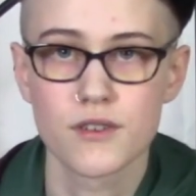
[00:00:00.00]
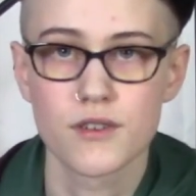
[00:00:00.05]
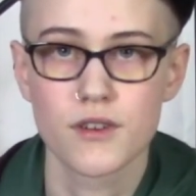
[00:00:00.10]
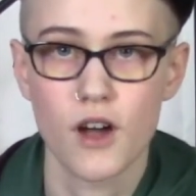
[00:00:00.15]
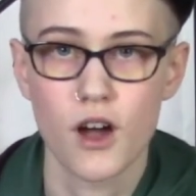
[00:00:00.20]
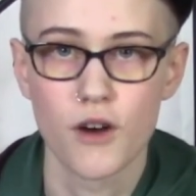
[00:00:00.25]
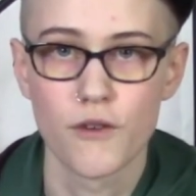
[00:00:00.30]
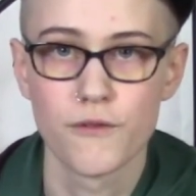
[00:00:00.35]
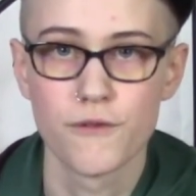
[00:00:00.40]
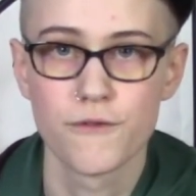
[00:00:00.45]

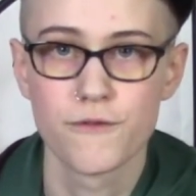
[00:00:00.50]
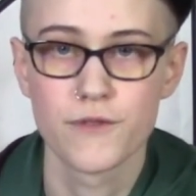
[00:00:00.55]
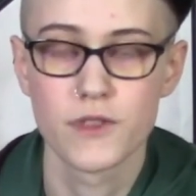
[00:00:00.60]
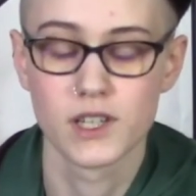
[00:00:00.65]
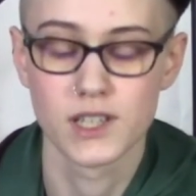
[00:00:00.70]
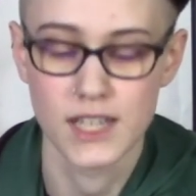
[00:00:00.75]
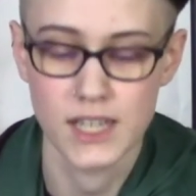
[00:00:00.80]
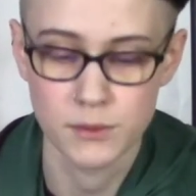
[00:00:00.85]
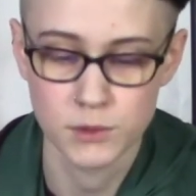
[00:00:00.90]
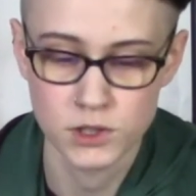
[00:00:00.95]
of the
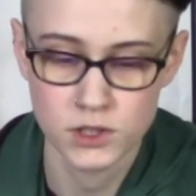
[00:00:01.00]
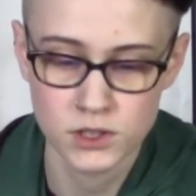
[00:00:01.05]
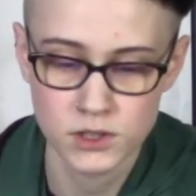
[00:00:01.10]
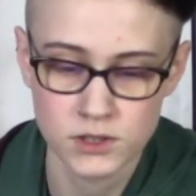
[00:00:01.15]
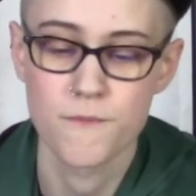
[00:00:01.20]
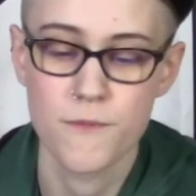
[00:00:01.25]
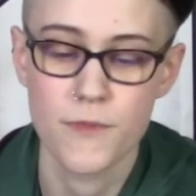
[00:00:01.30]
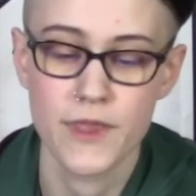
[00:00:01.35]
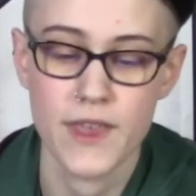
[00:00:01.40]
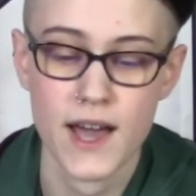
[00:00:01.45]
label,
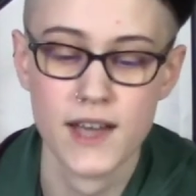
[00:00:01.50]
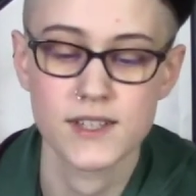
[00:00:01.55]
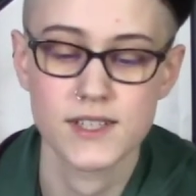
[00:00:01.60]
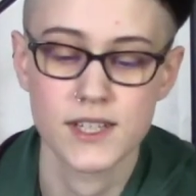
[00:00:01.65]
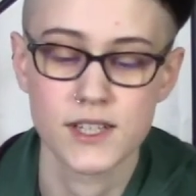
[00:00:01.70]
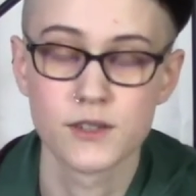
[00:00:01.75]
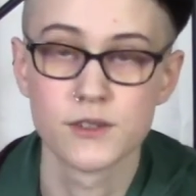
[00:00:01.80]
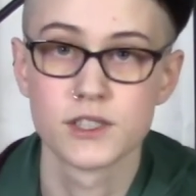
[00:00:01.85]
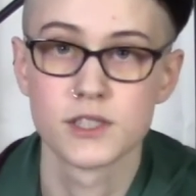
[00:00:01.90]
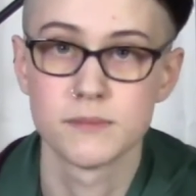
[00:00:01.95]
that
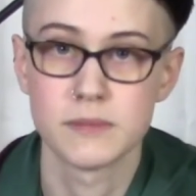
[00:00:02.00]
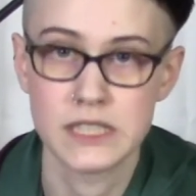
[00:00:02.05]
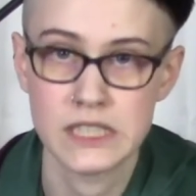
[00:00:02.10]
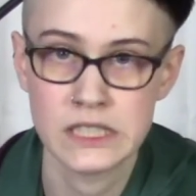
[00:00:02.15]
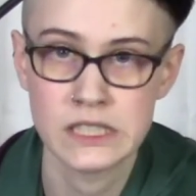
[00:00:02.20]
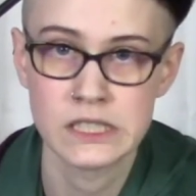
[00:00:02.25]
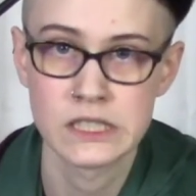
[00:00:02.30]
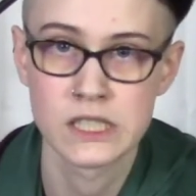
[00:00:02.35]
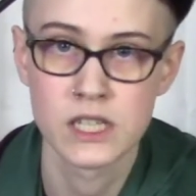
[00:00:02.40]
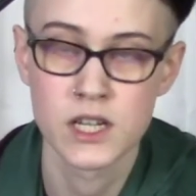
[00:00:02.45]
tells
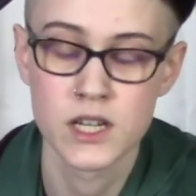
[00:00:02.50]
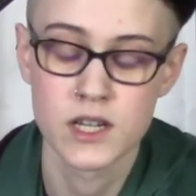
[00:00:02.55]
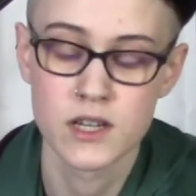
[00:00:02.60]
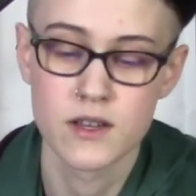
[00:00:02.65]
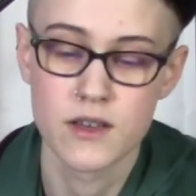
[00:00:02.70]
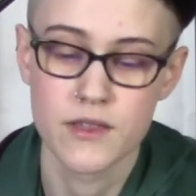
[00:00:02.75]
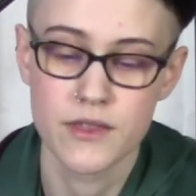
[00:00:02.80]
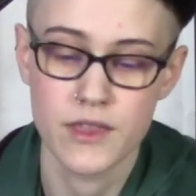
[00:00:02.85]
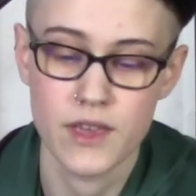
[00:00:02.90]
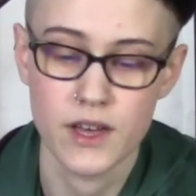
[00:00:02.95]
me
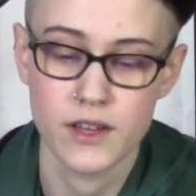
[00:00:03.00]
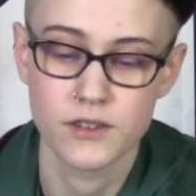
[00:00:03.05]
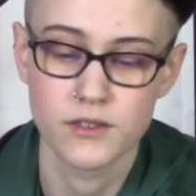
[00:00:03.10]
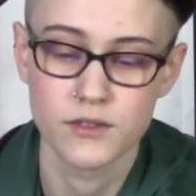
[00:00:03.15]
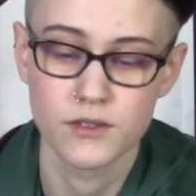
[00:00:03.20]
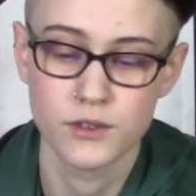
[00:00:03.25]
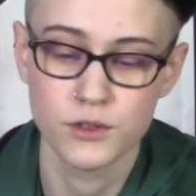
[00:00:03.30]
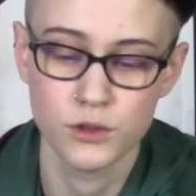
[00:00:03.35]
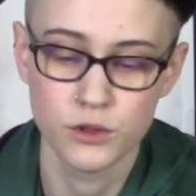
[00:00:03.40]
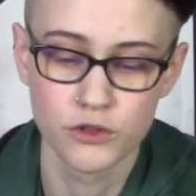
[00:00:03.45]
that
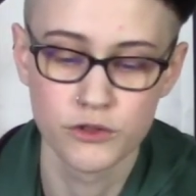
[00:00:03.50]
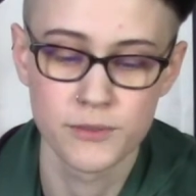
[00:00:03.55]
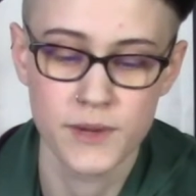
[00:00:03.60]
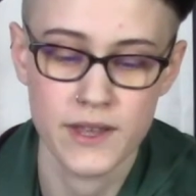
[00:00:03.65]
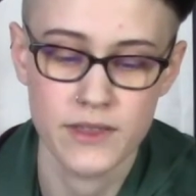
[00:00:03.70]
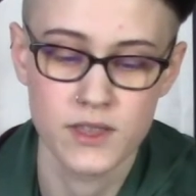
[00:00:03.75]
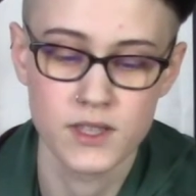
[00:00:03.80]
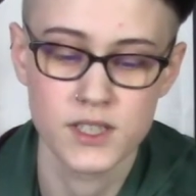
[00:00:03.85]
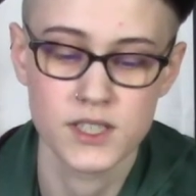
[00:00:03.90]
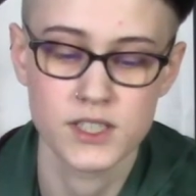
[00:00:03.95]
you've made
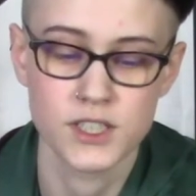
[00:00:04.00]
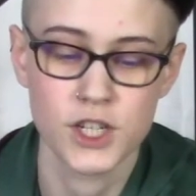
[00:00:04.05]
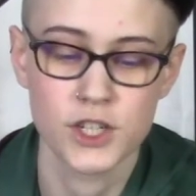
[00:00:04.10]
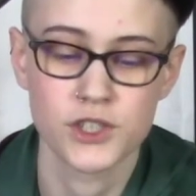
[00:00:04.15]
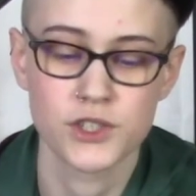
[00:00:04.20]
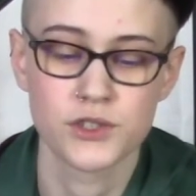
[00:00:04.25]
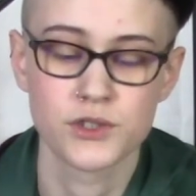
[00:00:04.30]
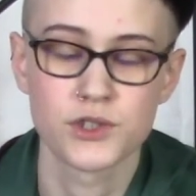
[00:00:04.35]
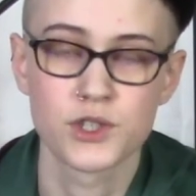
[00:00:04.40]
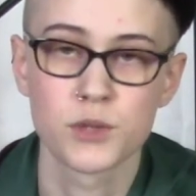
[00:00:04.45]
the
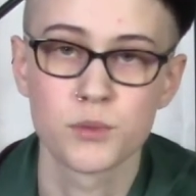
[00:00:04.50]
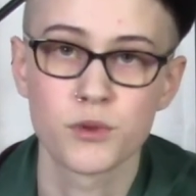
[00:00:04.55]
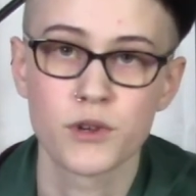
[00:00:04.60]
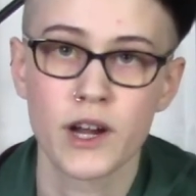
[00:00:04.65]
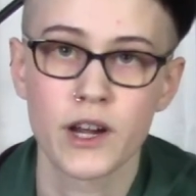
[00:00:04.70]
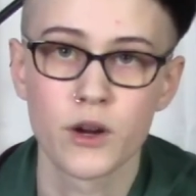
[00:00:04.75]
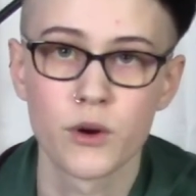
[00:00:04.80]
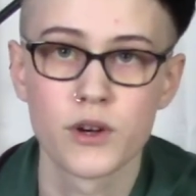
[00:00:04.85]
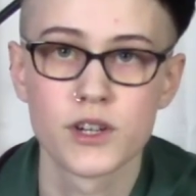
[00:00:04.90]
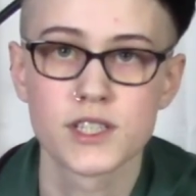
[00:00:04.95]
decision to
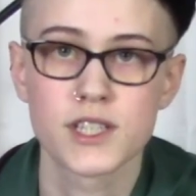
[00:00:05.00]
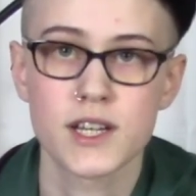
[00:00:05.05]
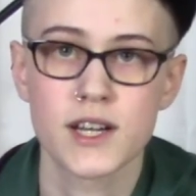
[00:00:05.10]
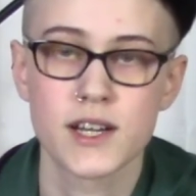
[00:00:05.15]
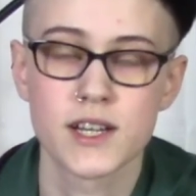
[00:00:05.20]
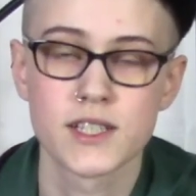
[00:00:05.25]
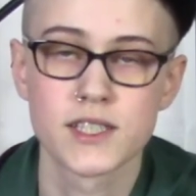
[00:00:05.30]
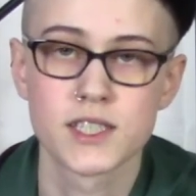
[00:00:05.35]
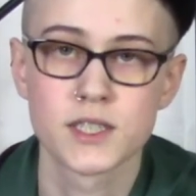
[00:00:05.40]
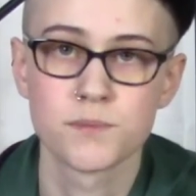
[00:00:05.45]

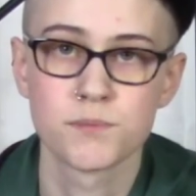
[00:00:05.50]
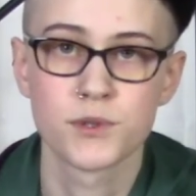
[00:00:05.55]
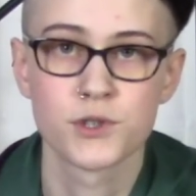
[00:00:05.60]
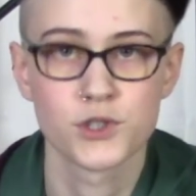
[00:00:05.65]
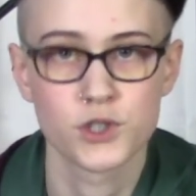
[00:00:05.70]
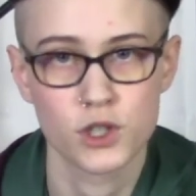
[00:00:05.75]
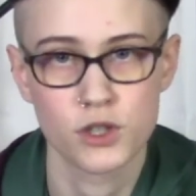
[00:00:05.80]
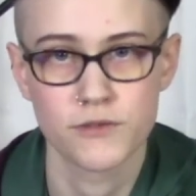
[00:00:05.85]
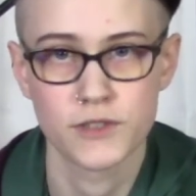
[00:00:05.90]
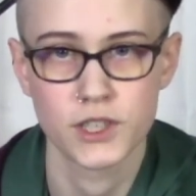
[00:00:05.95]
prioritize
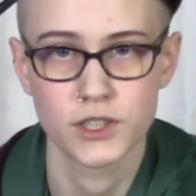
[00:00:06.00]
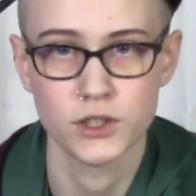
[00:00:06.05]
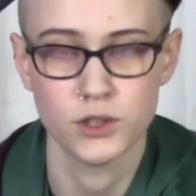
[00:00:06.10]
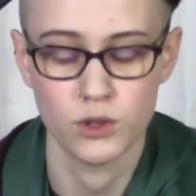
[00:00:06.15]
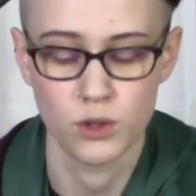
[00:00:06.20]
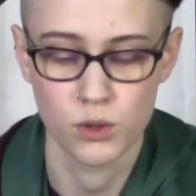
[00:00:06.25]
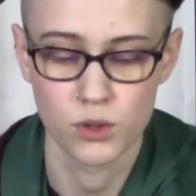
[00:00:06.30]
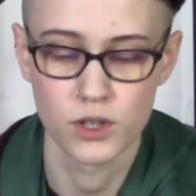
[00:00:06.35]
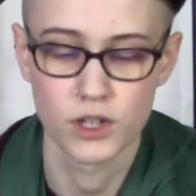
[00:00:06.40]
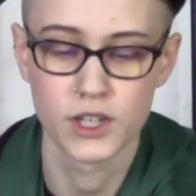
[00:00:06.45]
preserving
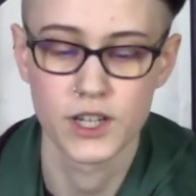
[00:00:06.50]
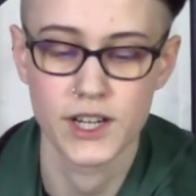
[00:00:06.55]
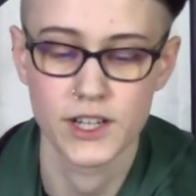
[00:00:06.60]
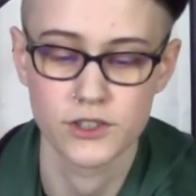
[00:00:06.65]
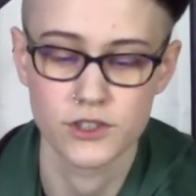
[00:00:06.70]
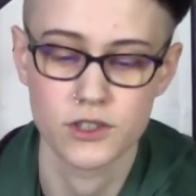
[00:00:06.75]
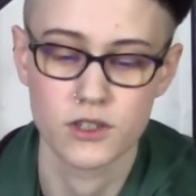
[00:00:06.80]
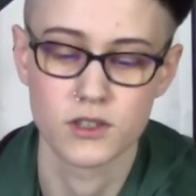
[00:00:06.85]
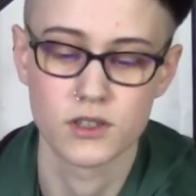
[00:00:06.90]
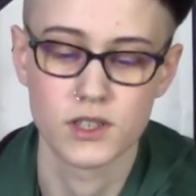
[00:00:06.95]
your
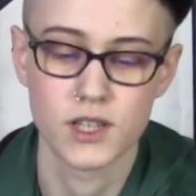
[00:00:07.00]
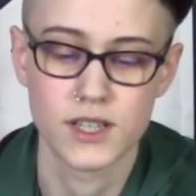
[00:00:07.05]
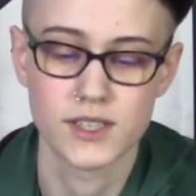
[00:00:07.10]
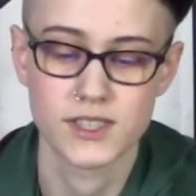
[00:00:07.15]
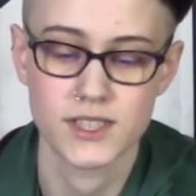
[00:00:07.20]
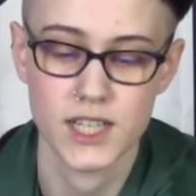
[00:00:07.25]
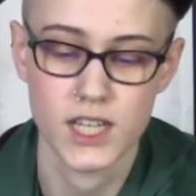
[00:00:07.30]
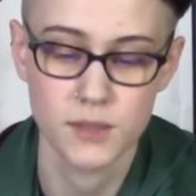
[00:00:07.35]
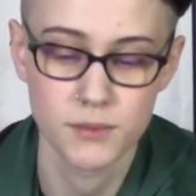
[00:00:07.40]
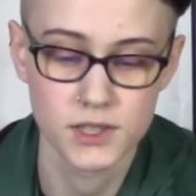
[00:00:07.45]
internalized
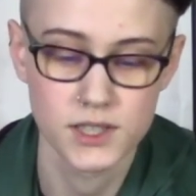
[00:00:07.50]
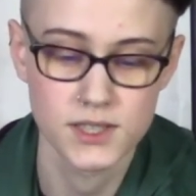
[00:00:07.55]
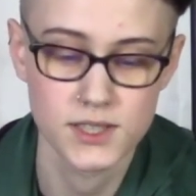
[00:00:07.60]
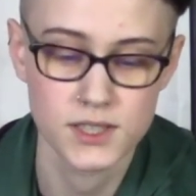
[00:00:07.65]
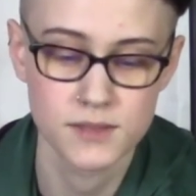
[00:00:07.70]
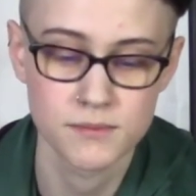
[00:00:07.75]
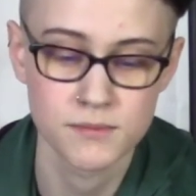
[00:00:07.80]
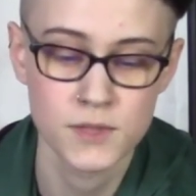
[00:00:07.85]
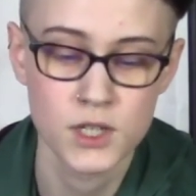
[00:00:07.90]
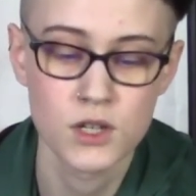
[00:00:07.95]

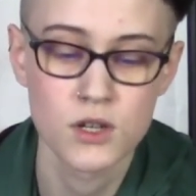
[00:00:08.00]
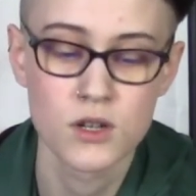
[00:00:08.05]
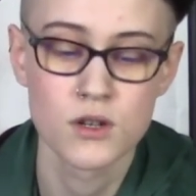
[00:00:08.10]
ableism